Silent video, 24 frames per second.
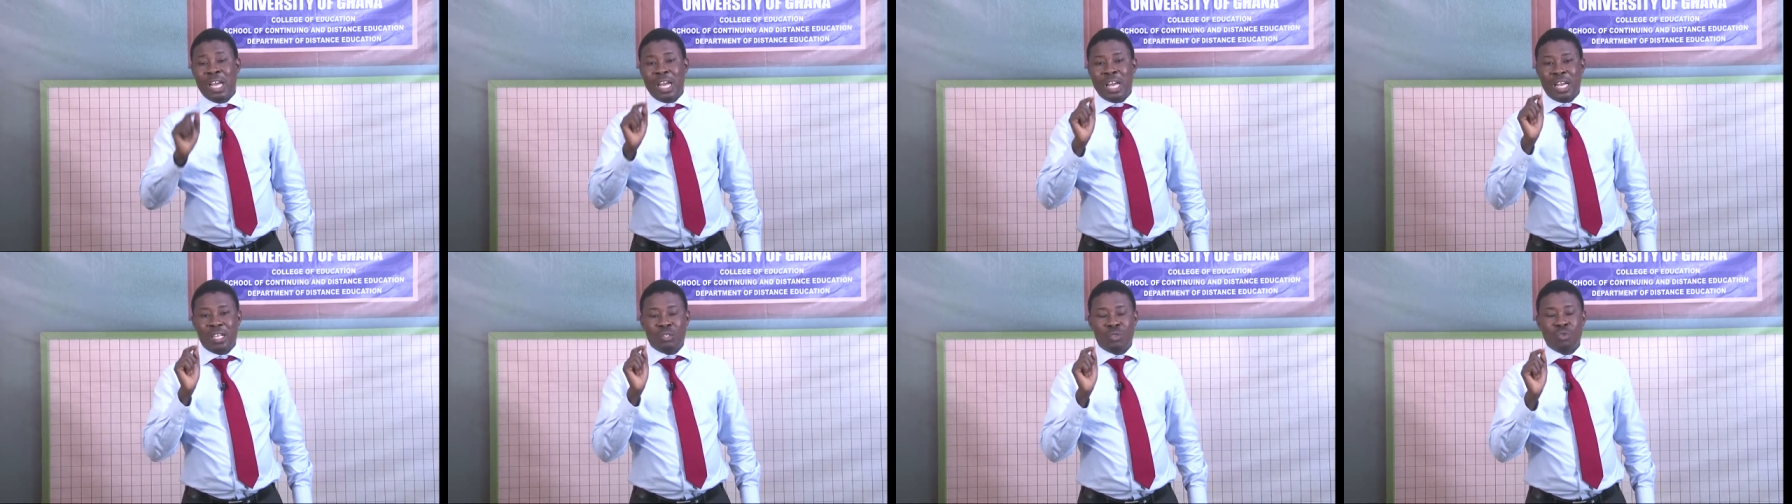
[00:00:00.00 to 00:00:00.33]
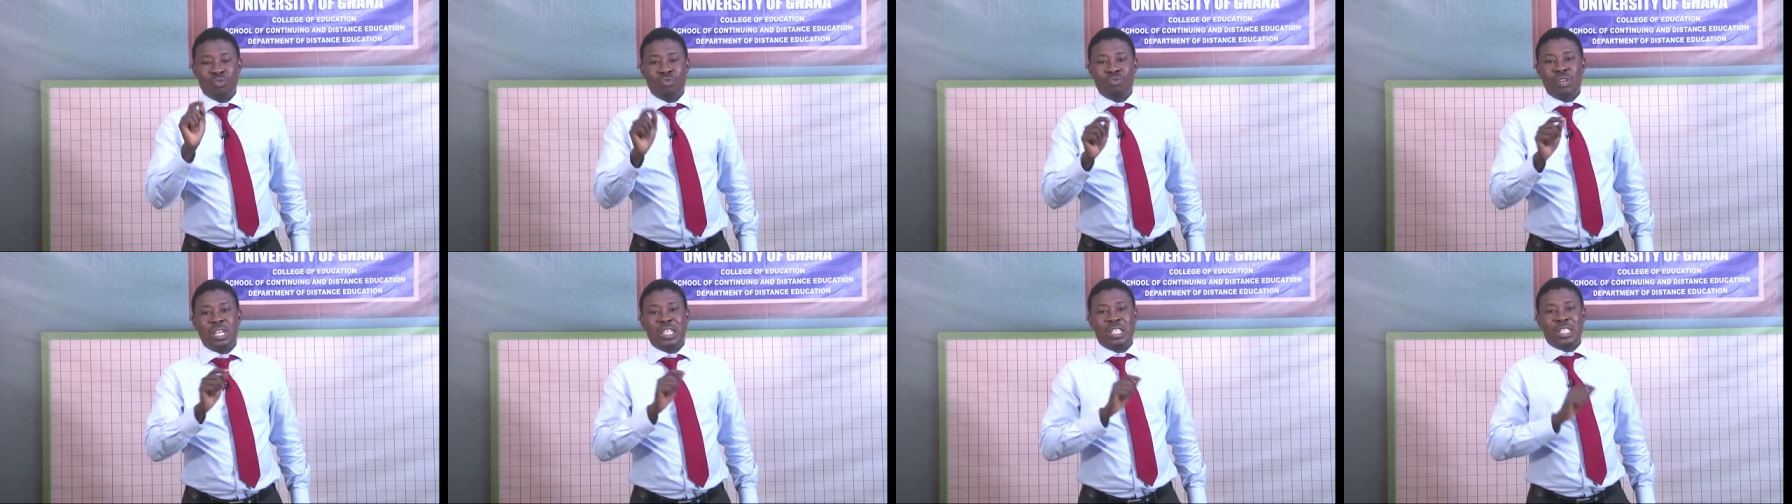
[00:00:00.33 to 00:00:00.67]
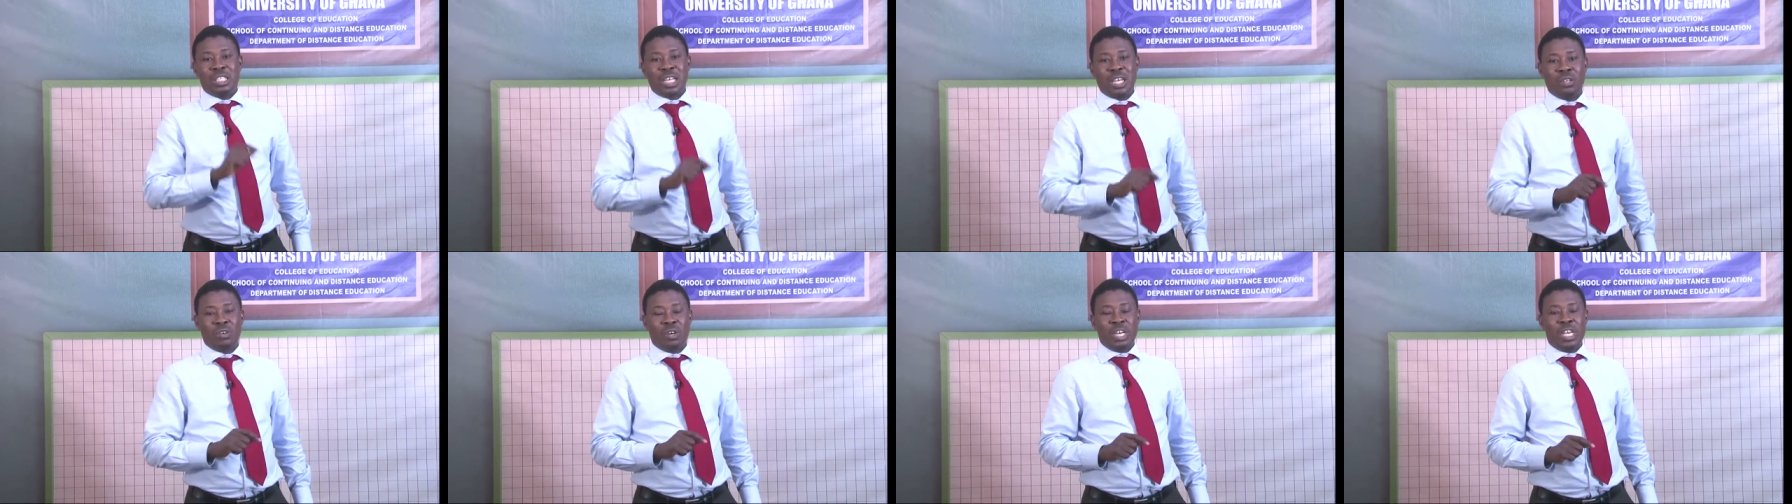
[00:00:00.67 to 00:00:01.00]
and to
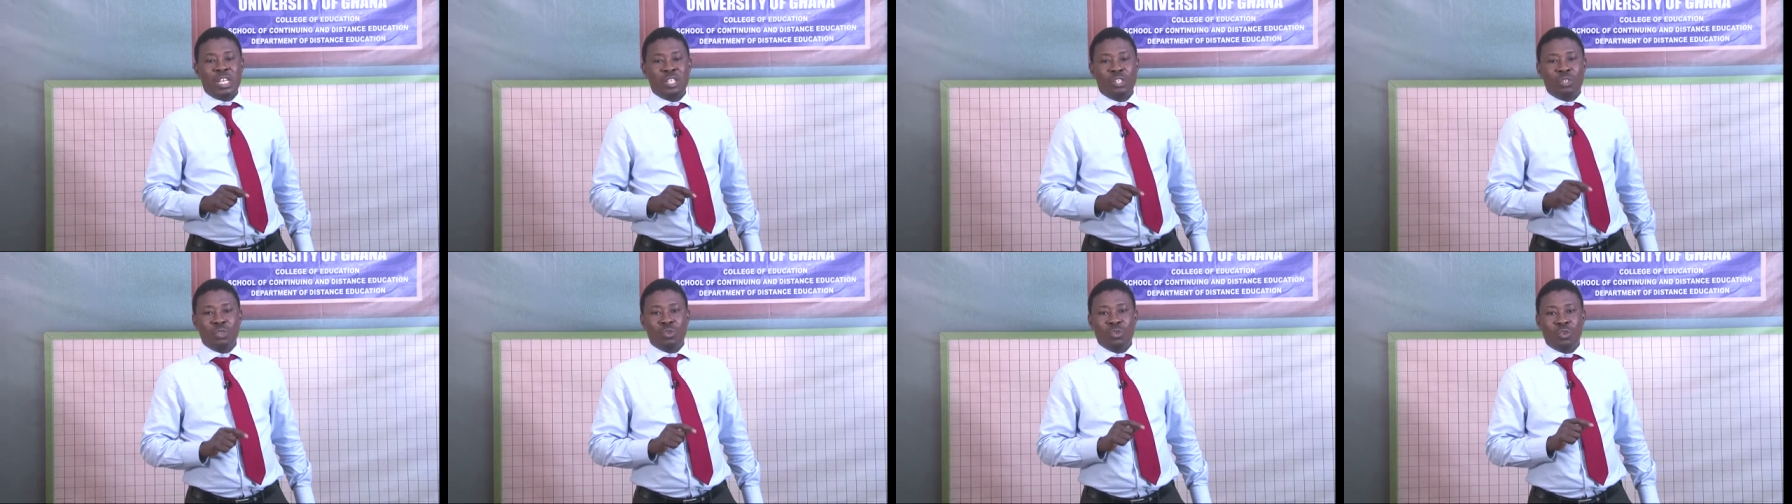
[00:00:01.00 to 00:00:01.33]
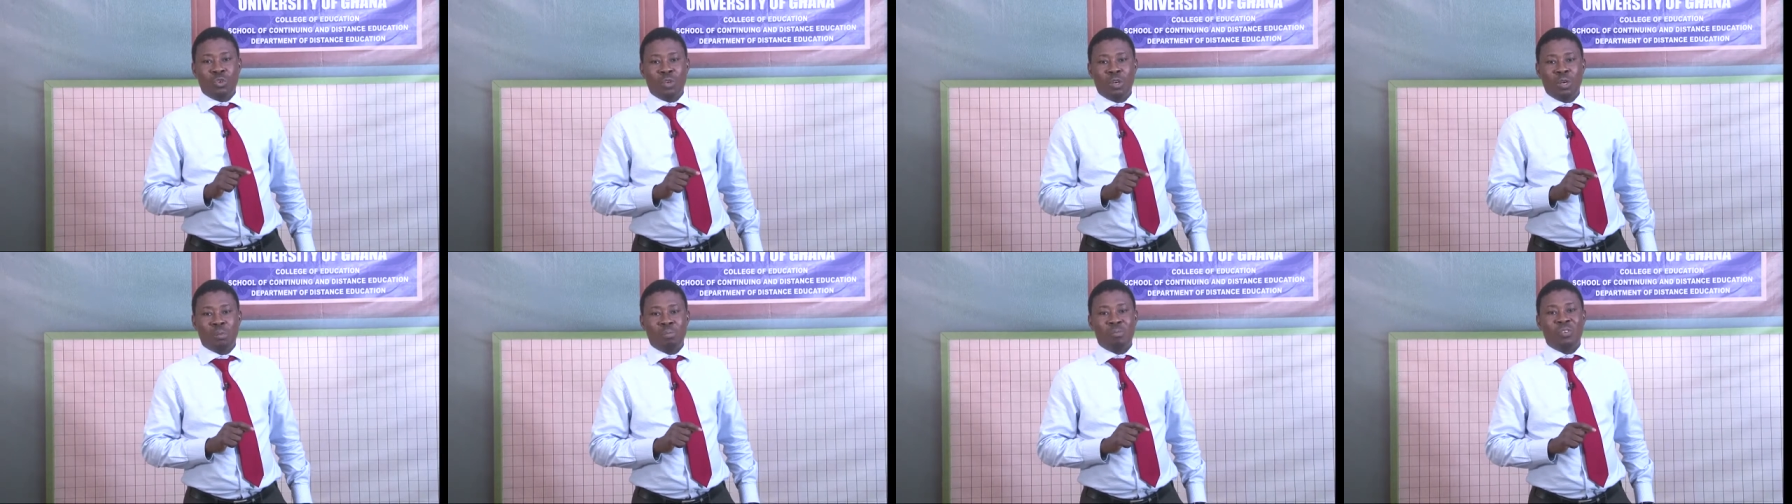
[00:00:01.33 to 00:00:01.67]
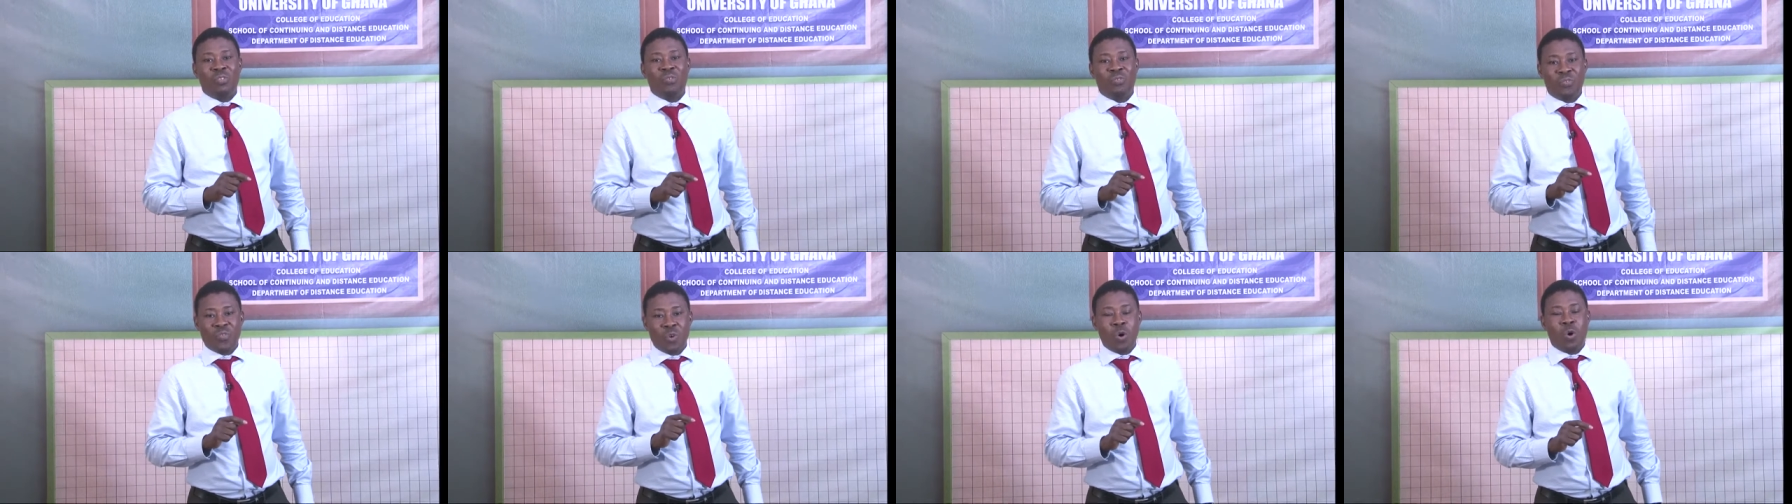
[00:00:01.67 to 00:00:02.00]
register your NGO
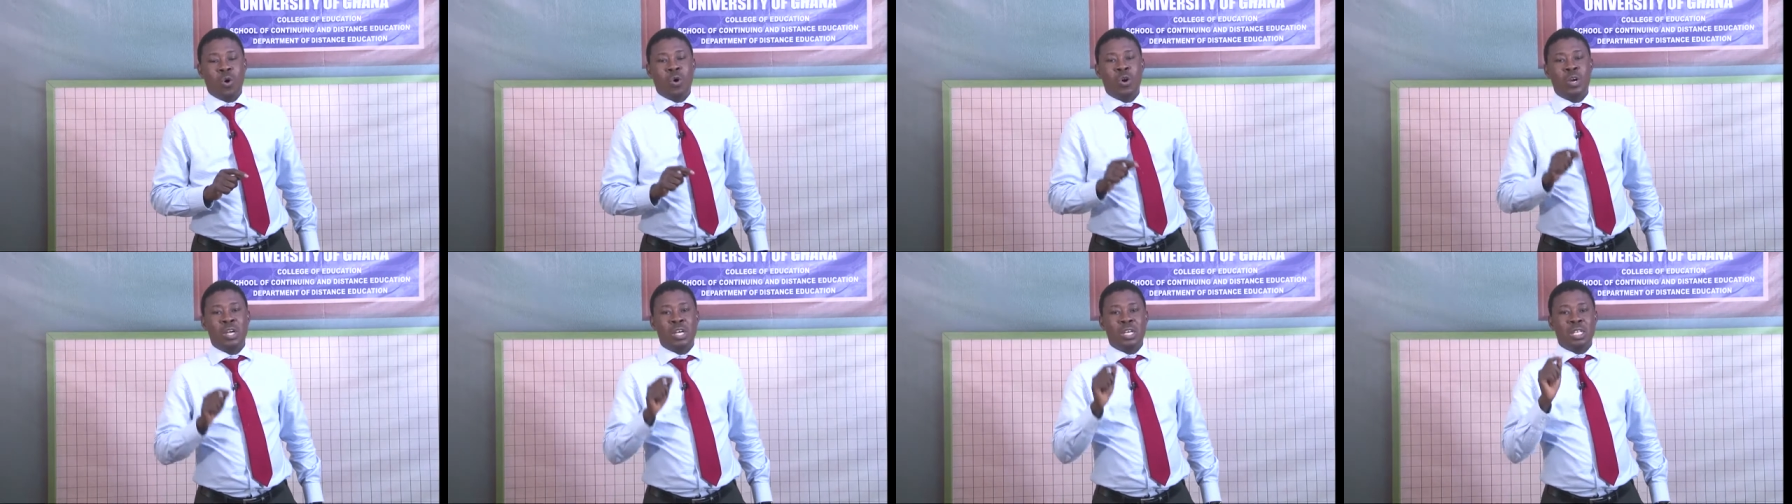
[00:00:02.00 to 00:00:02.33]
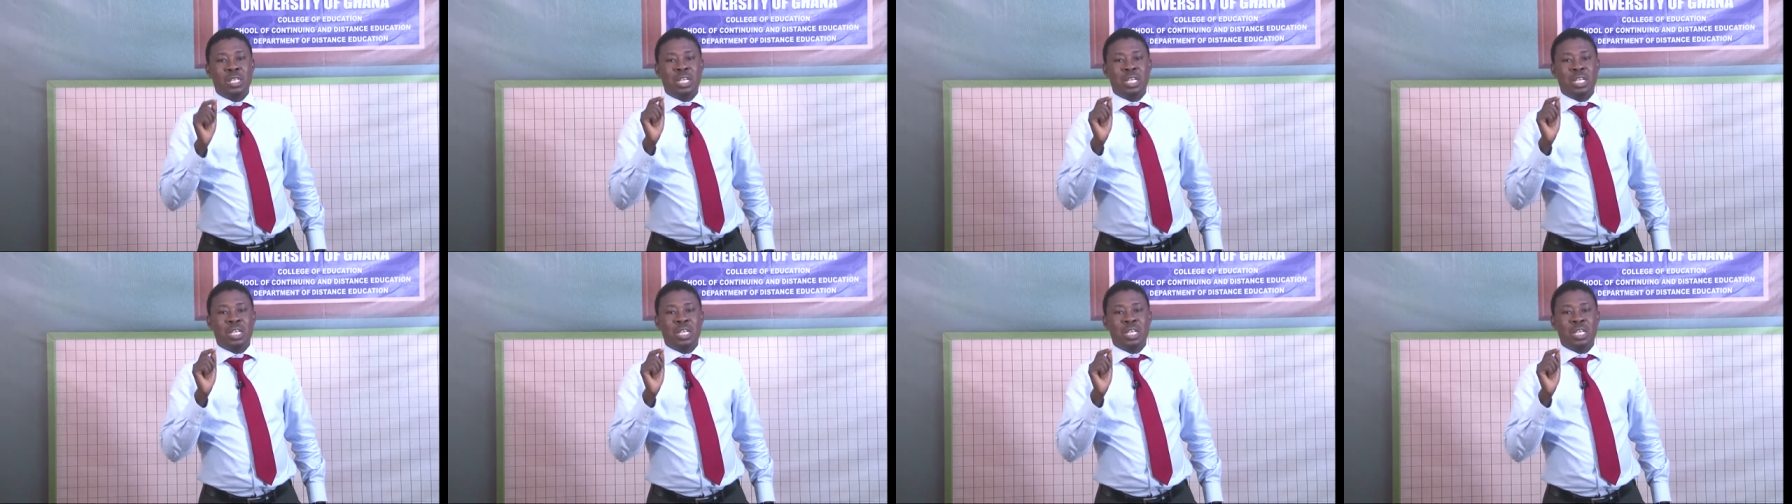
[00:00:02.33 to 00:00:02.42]
before